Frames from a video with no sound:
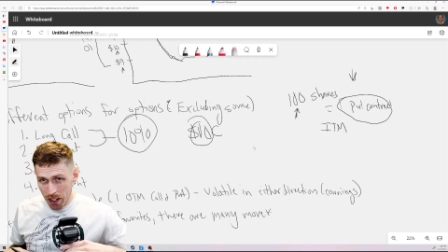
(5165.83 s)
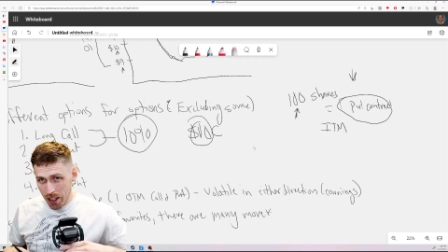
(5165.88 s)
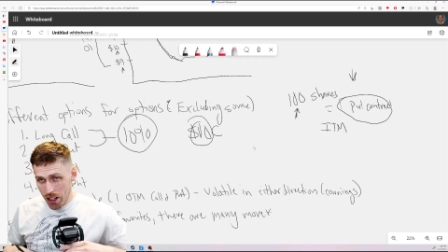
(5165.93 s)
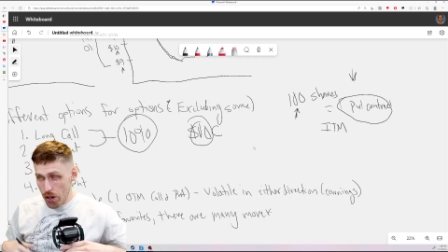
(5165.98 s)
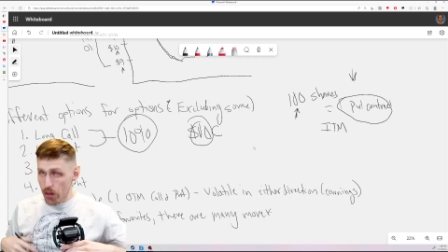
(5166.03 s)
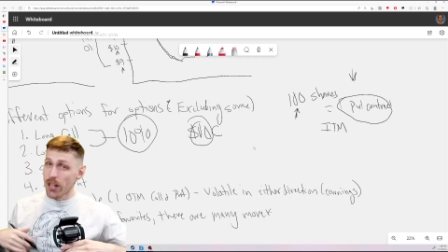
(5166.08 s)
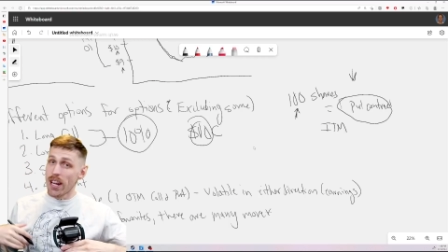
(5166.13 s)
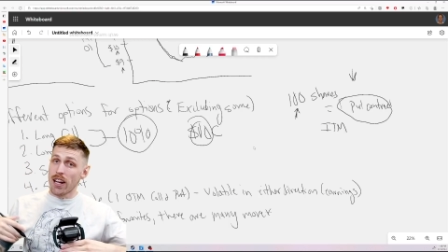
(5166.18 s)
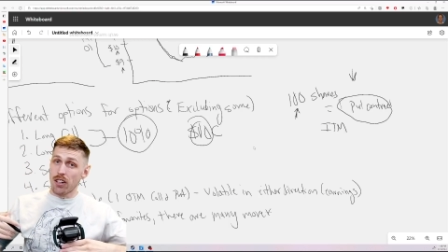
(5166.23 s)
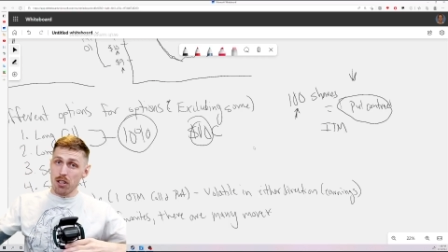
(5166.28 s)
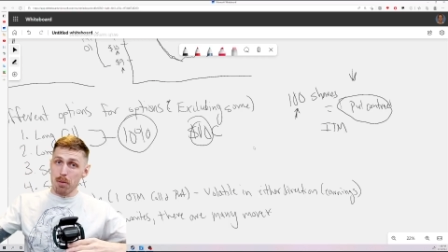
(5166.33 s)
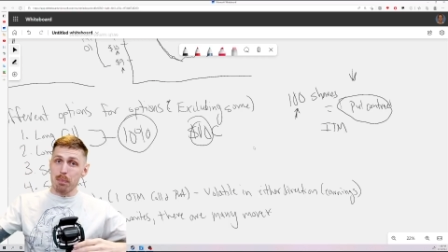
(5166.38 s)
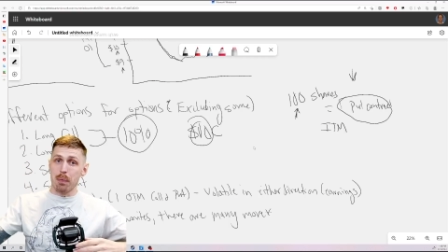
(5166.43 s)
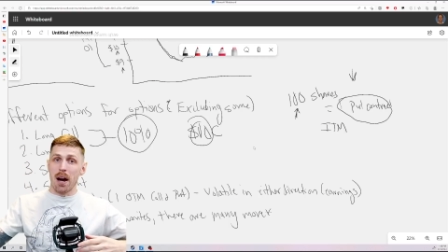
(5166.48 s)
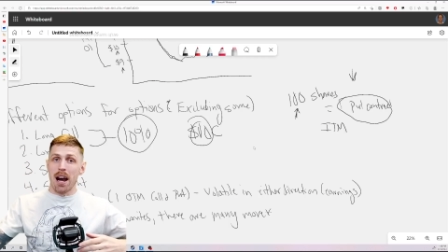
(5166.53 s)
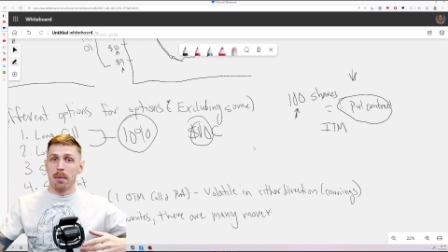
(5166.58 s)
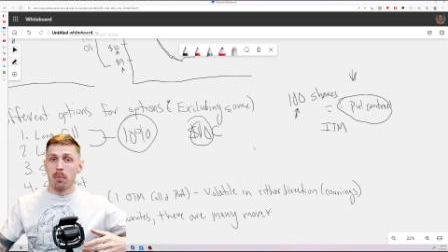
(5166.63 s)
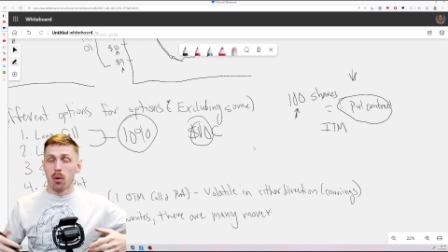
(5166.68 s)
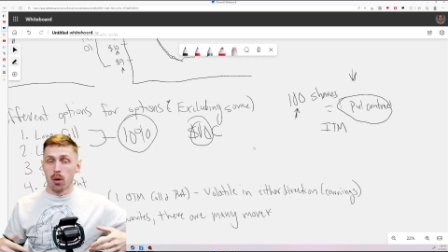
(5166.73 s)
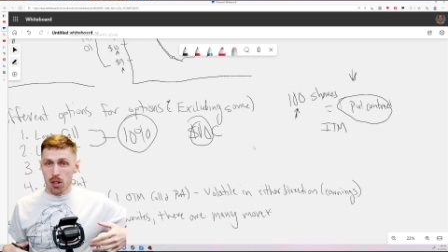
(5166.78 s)
You can actually
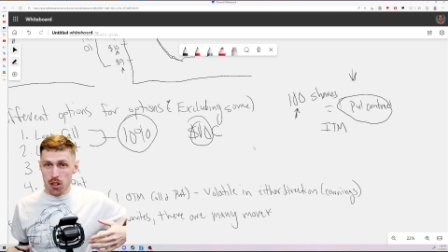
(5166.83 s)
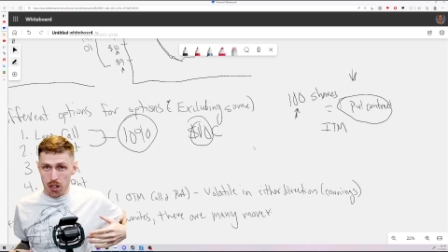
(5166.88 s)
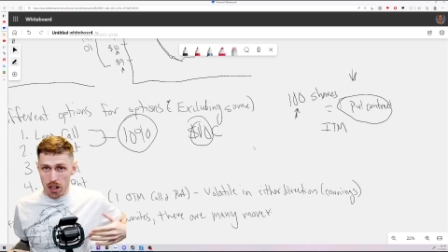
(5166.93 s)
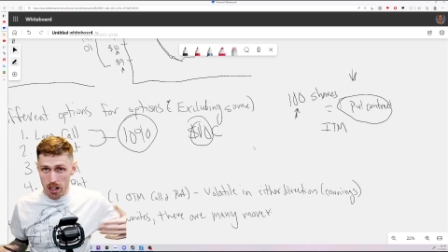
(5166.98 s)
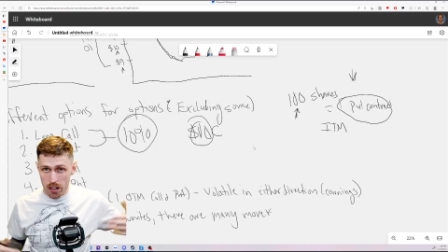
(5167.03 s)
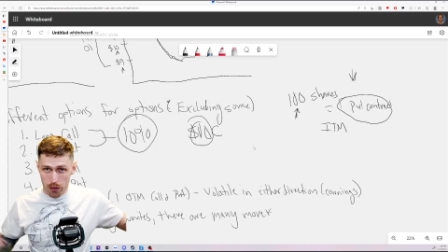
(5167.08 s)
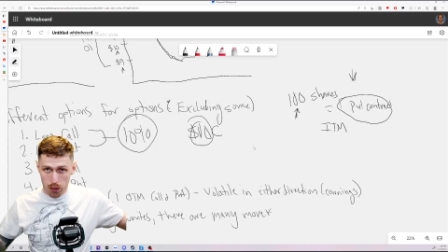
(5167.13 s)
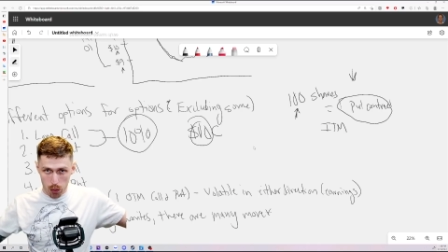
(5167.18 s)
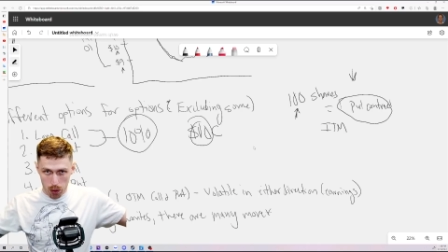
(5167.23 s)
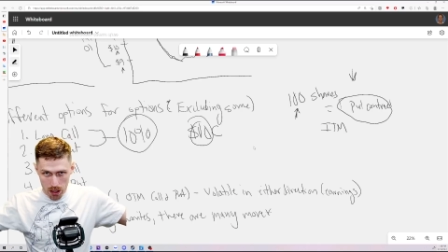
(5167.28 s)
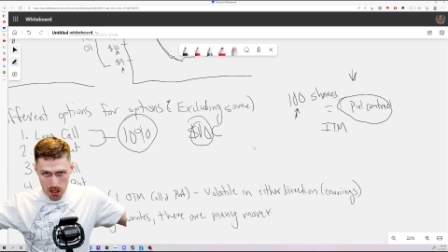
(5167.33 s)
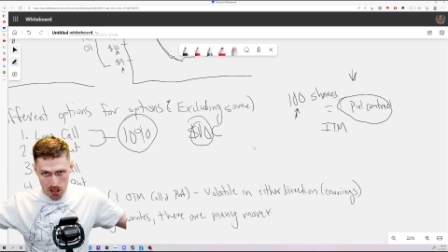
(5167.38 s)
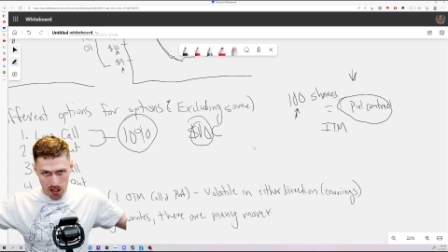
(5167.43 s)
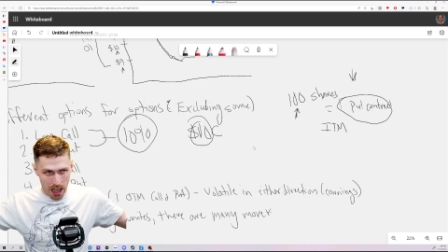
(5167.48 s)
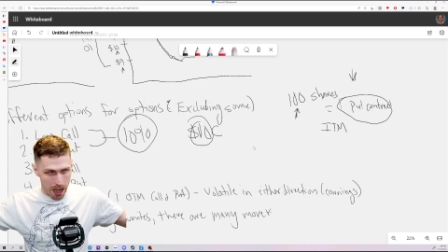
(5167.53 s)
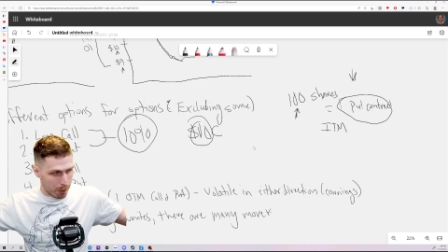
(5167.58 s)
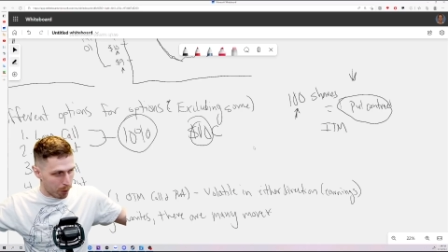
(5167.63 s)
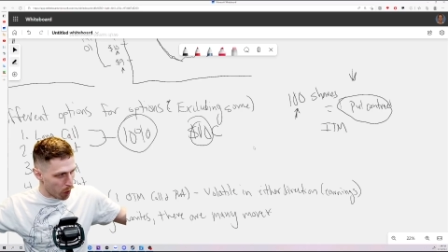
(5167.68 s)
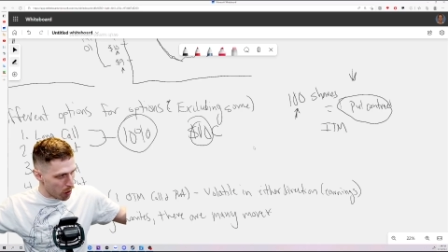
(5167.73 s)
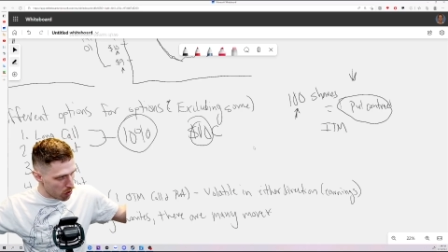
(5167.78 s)
buy more shares for when the
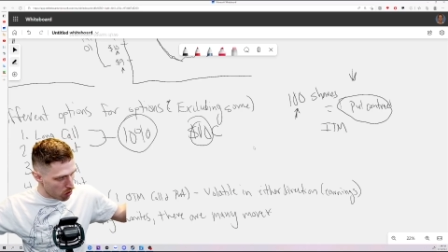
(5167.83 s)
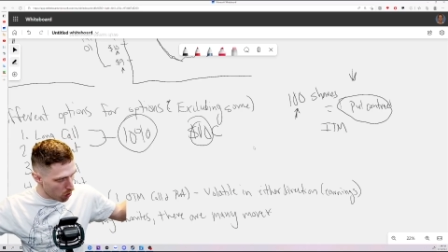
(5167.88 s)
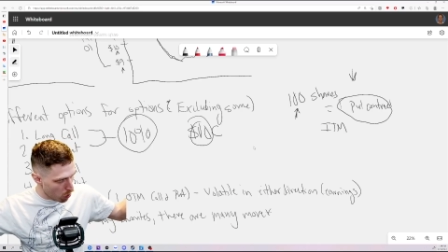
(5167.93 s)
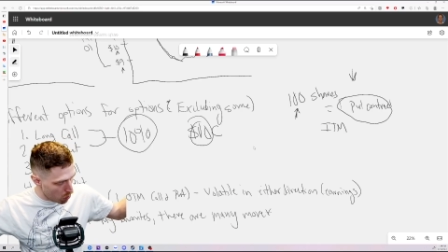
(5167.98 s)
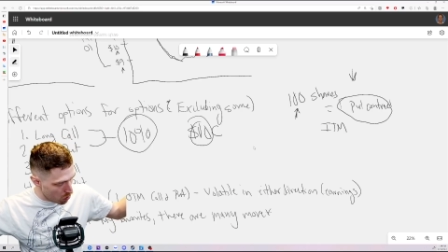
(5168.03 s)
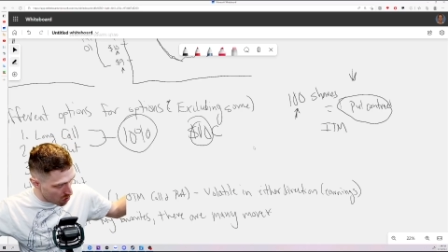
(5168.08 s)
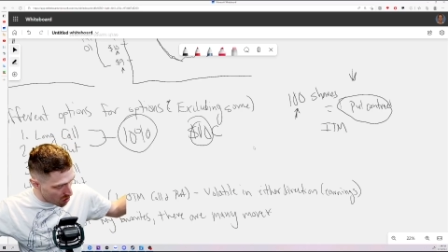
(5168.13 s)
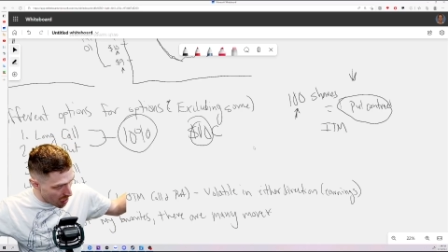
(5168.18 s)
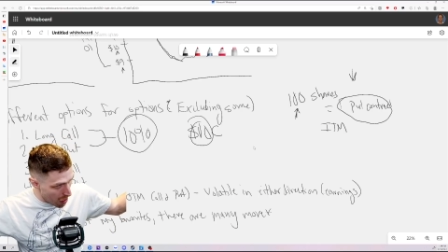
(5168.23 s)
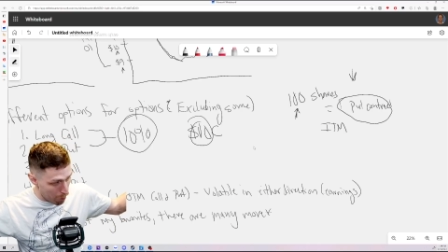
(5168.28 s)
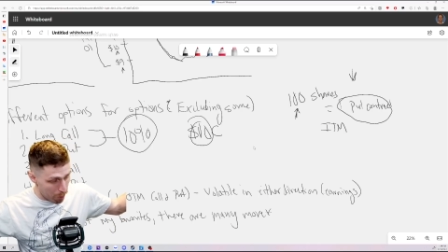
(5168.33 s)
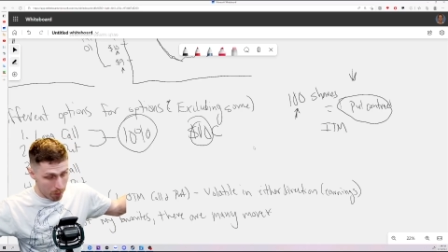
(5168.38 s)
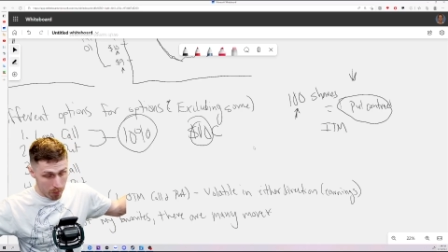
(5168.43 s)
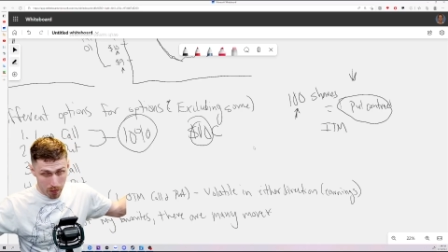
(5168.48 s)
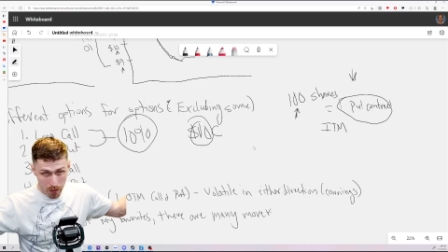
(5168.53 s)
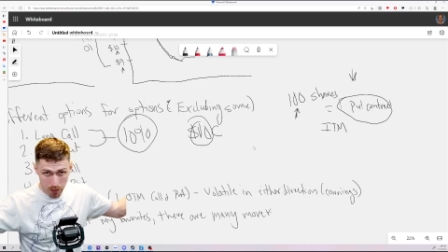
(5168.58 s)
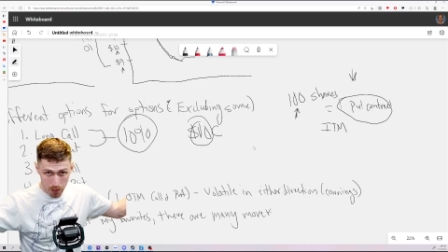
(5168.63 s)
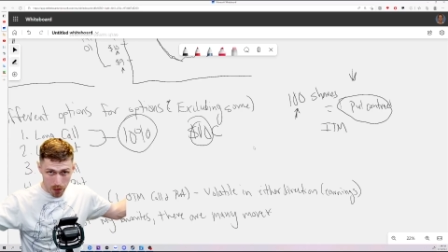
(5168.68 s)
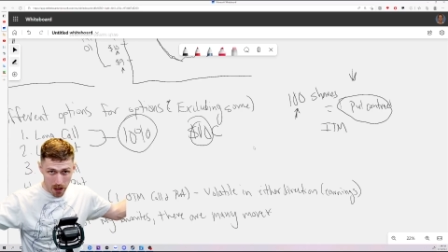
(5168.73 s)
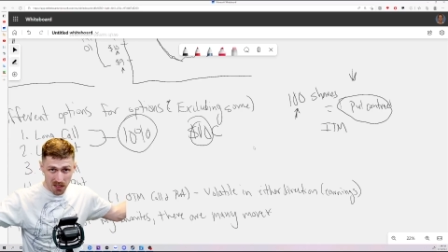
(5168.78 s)
stock price goes up.
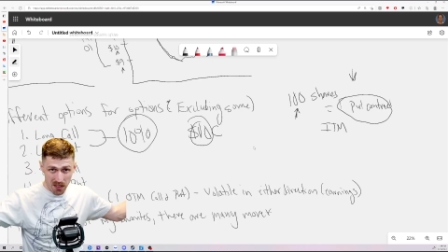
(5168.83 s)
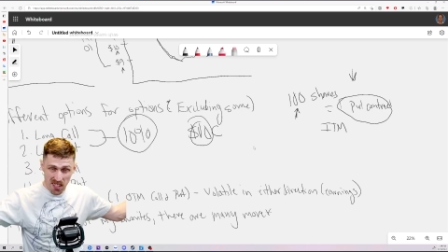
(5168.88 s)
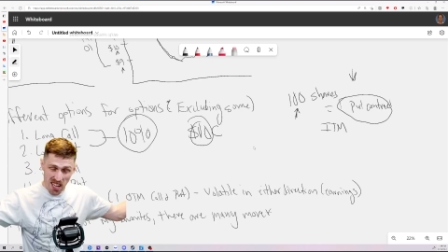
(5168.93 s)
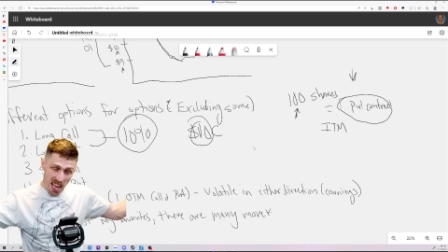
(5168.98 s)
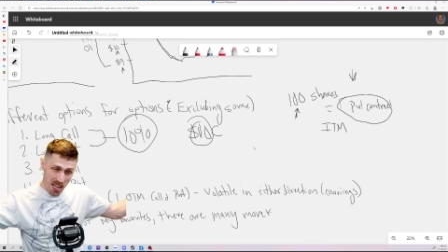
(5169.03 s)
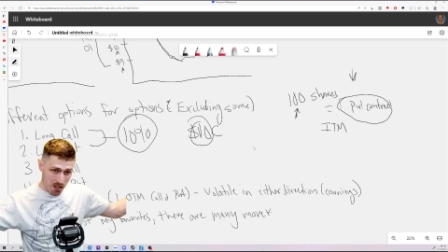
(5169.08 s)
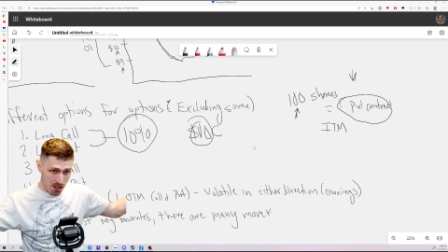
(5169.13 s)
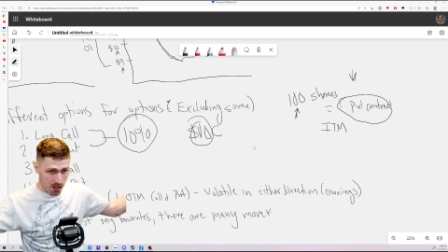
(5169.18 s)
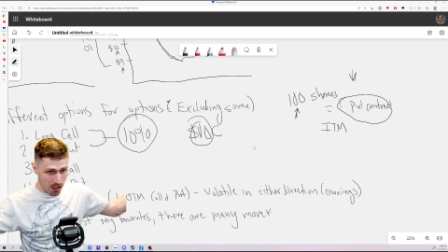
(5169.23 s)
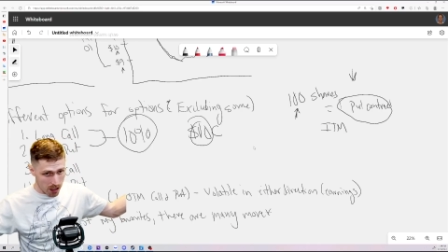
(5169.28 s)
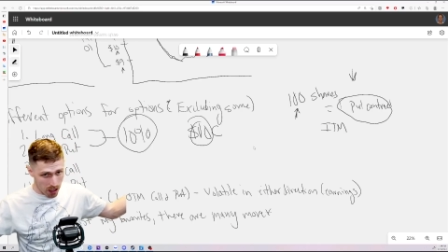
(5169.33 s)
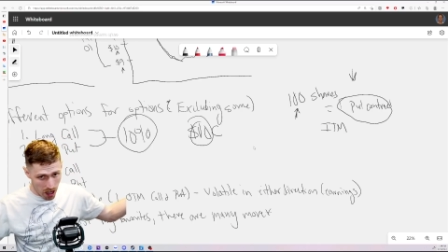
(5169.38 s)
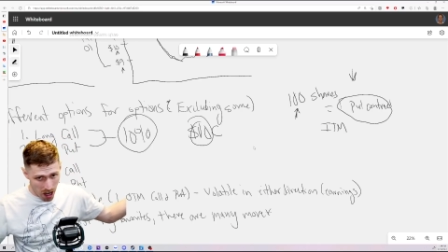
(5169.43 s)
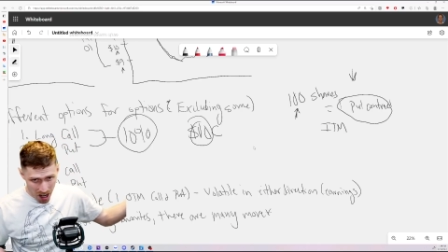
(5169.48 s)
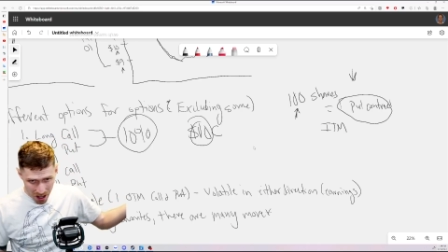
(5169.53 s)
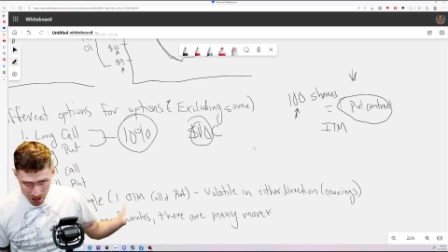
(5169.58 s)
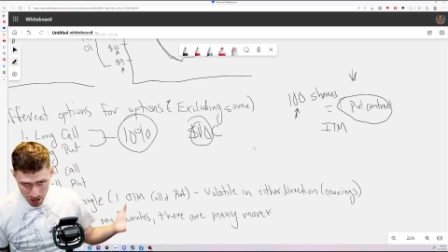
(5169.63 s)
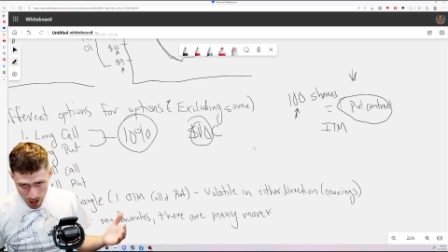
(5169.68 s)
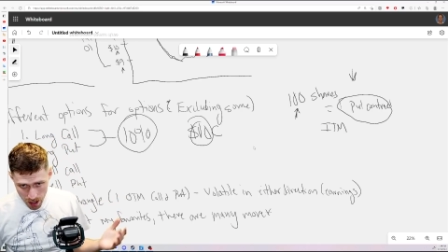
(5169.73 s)
Fantastic, huh?